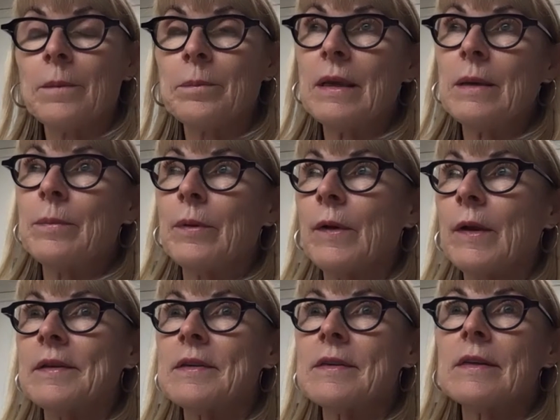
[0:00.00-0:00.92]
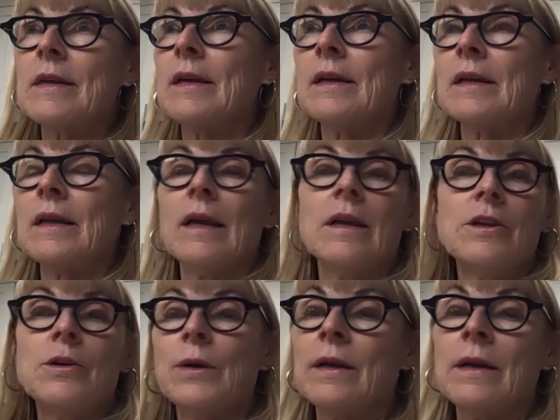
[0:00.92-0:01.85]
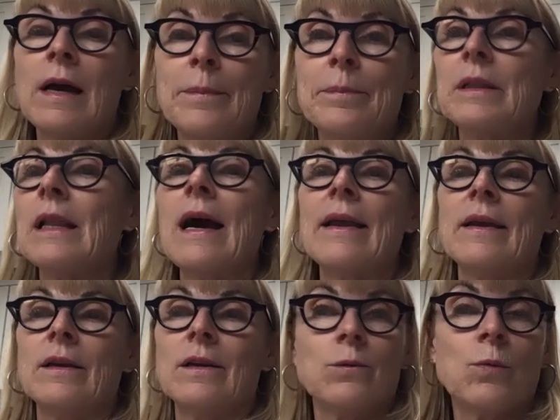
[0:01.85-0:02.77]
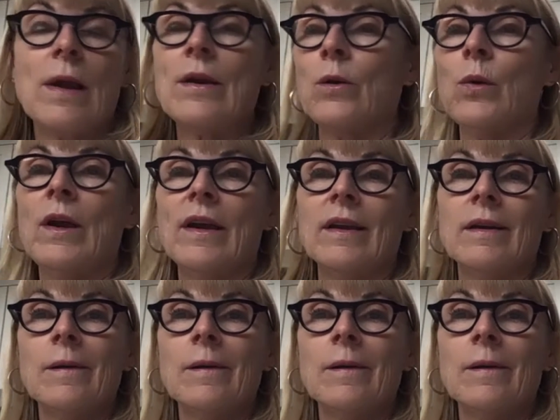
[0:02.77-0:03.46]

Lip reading: People can see it and you can apply it right away.